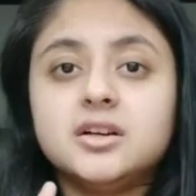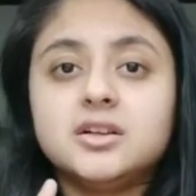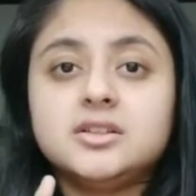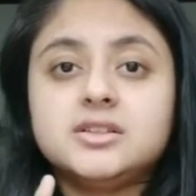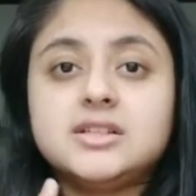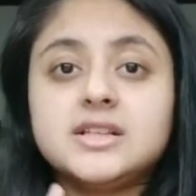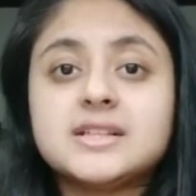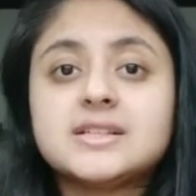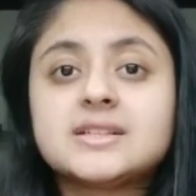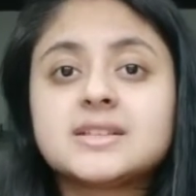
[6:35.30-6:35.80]

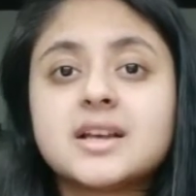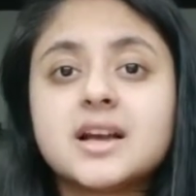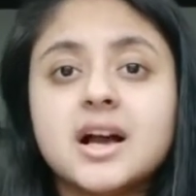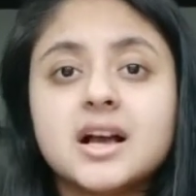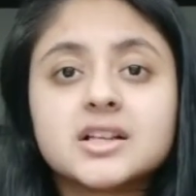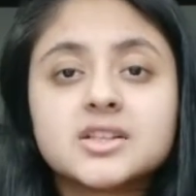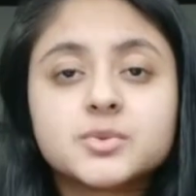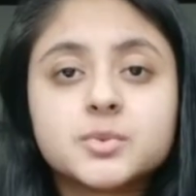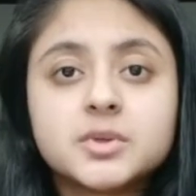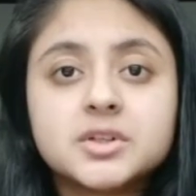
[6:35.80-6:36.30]

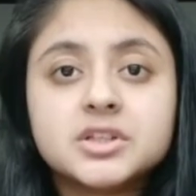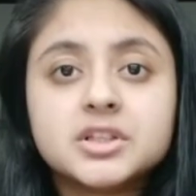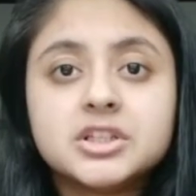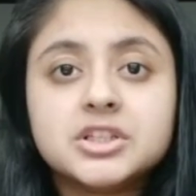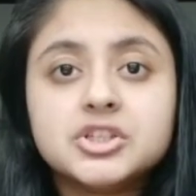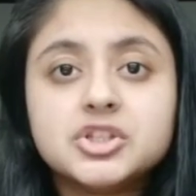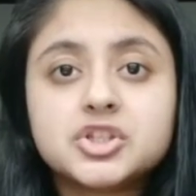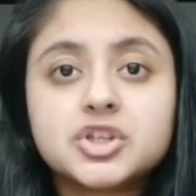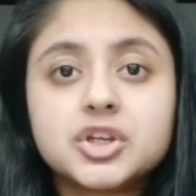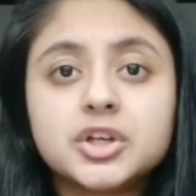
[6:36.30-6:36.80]
discuss with
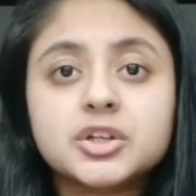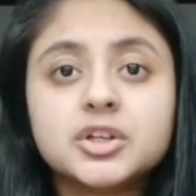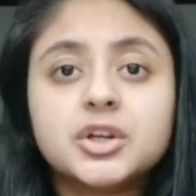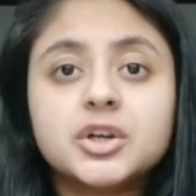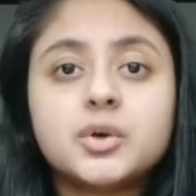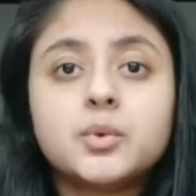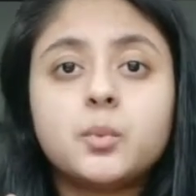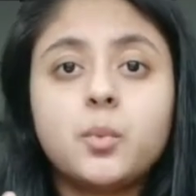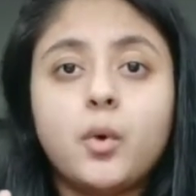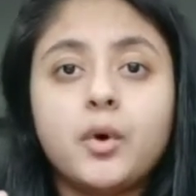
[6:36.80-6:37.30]
each
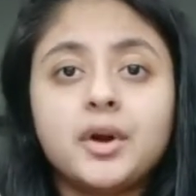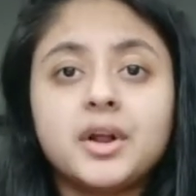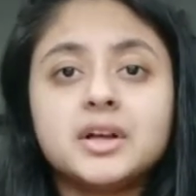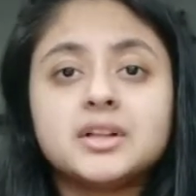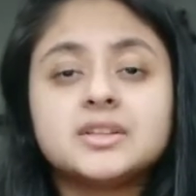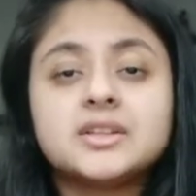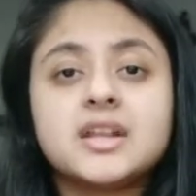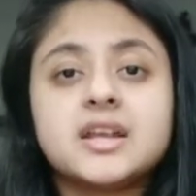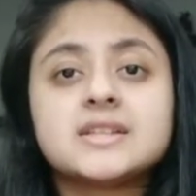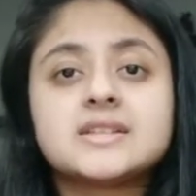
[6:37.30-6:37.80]
other what are
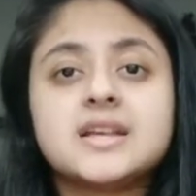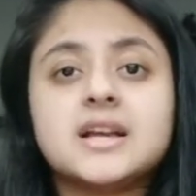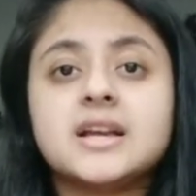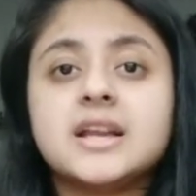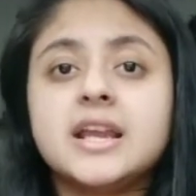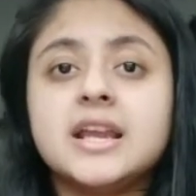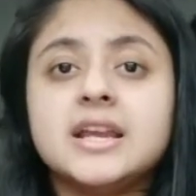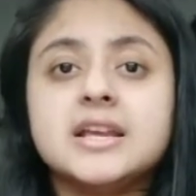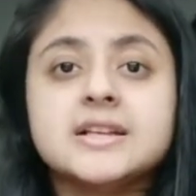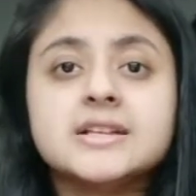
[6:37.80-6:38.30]
the things that
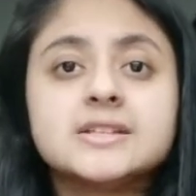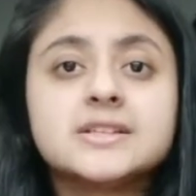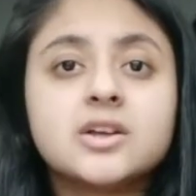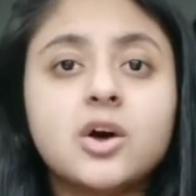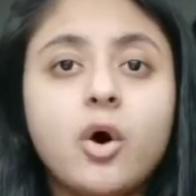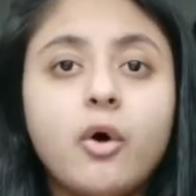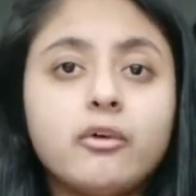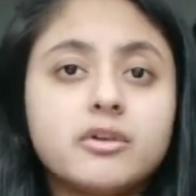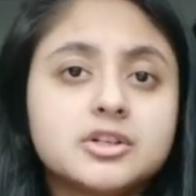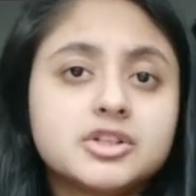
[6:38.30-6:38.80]
he
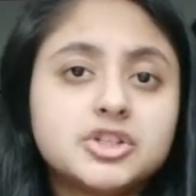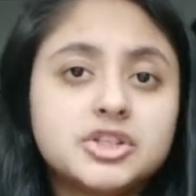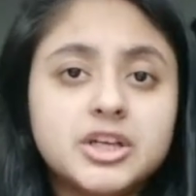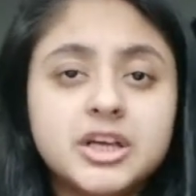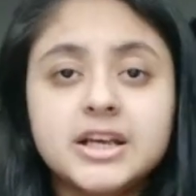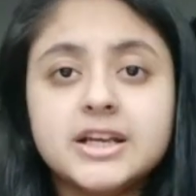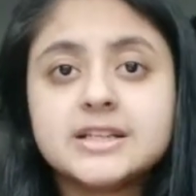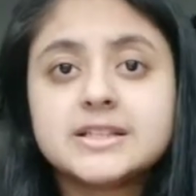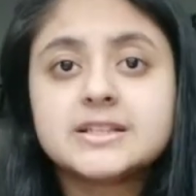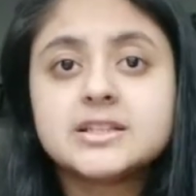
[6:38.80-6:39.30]
or she
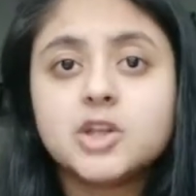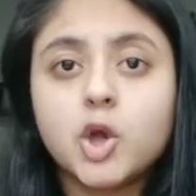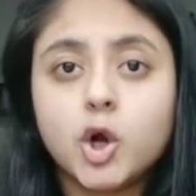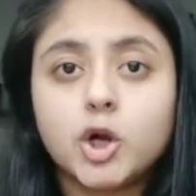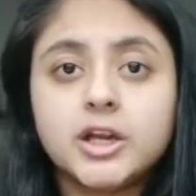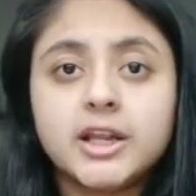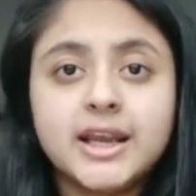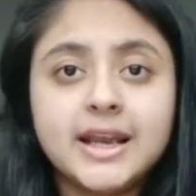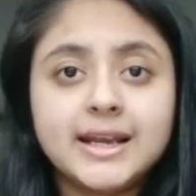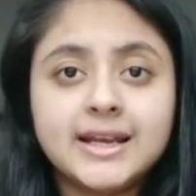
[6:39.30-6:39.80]
is
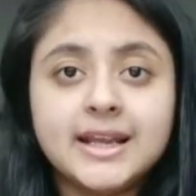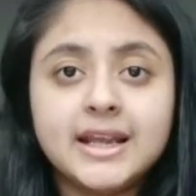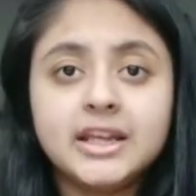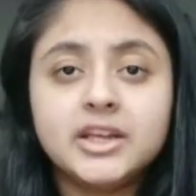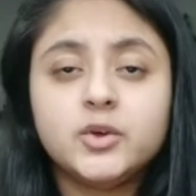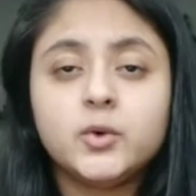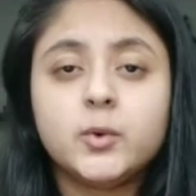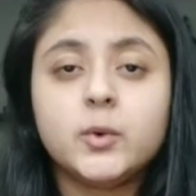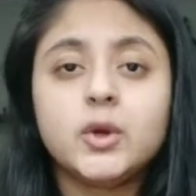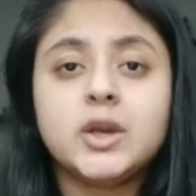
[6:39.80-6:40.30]
not
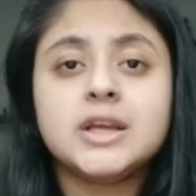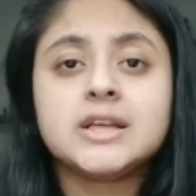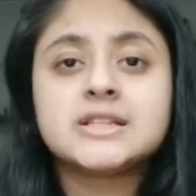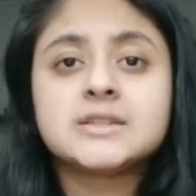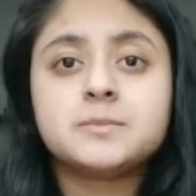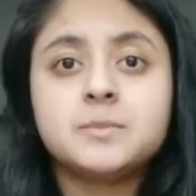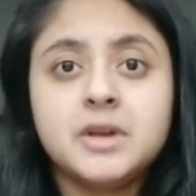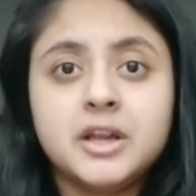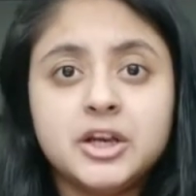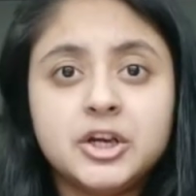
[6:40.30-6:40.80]
getting. You can
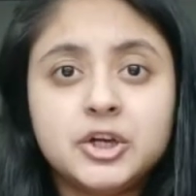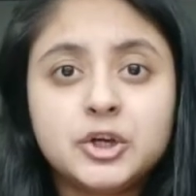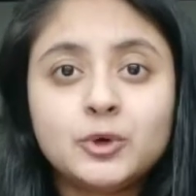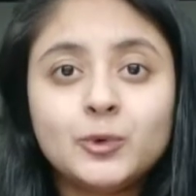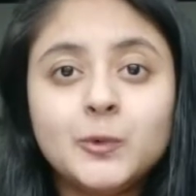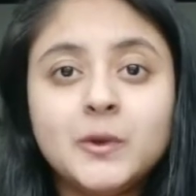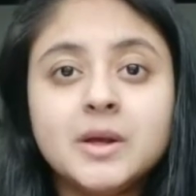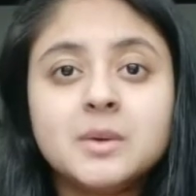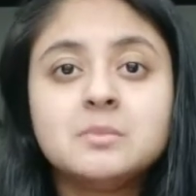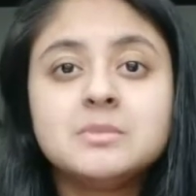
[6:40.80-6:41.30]
explain it
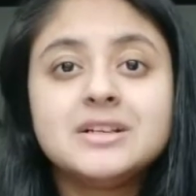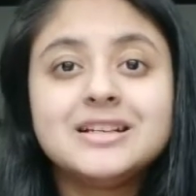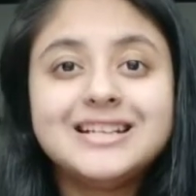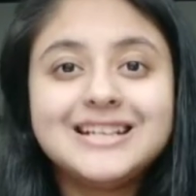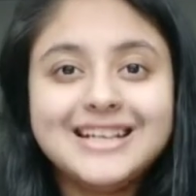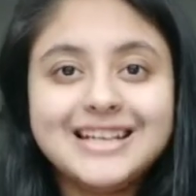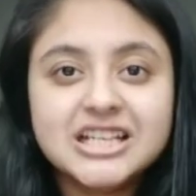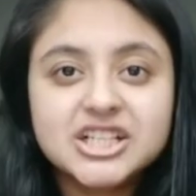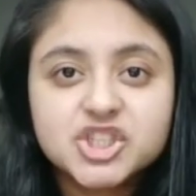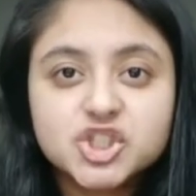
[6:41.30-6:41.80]
to them,
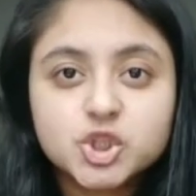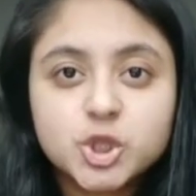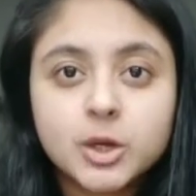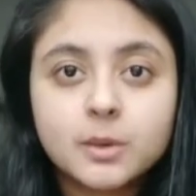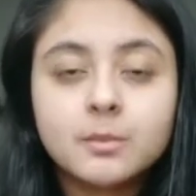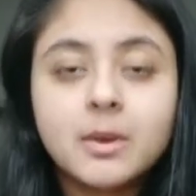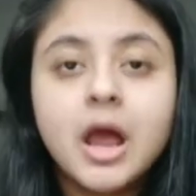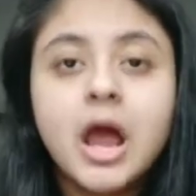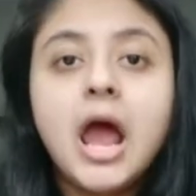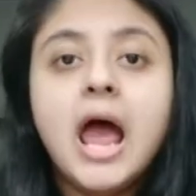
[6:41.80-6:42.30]
teach
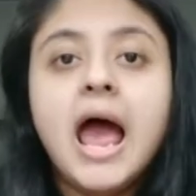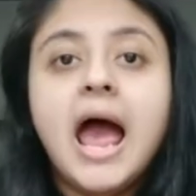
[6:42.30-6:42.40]
them.